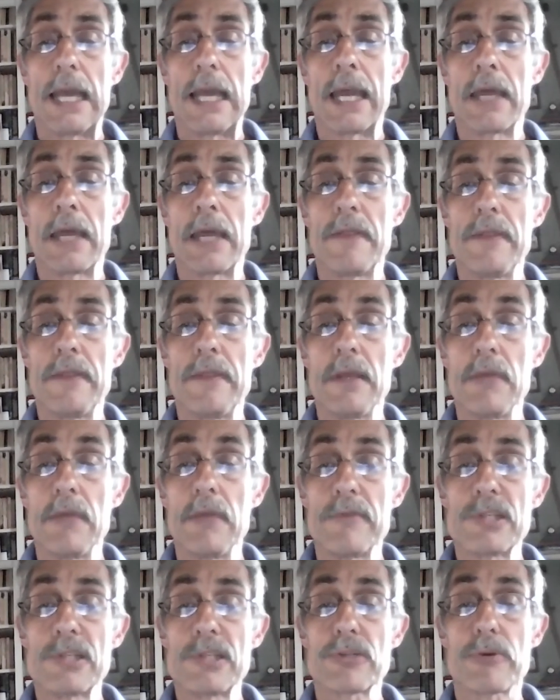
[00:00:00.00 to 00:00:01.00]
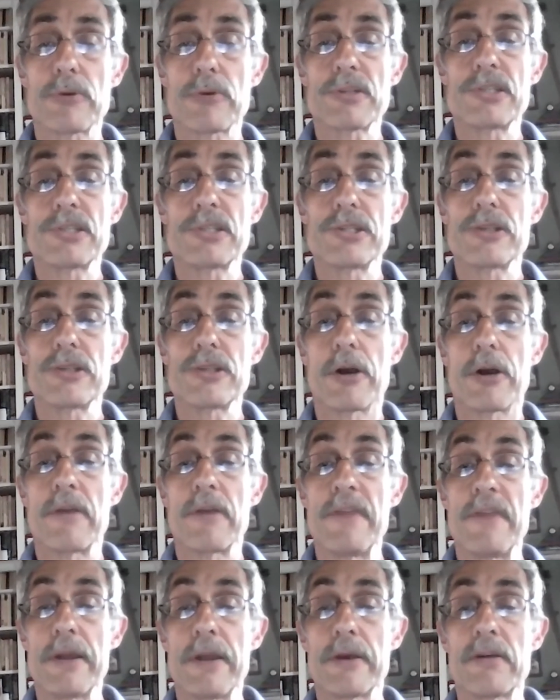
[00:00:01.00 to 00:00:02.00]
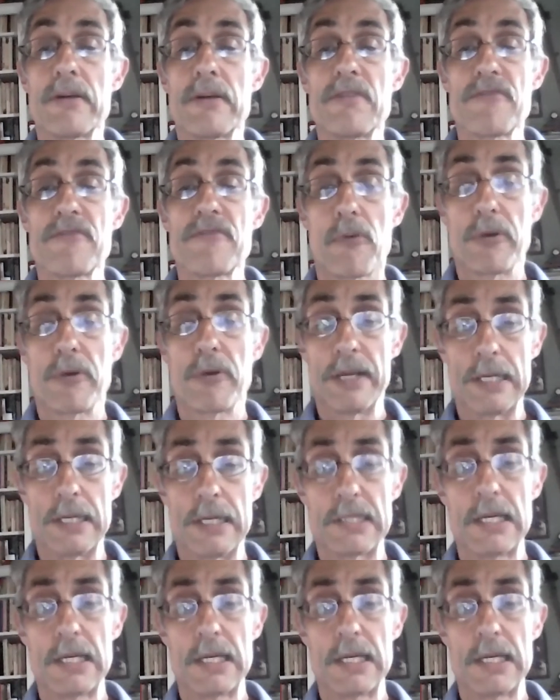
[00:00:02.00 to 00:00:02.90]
and the resources are there for it.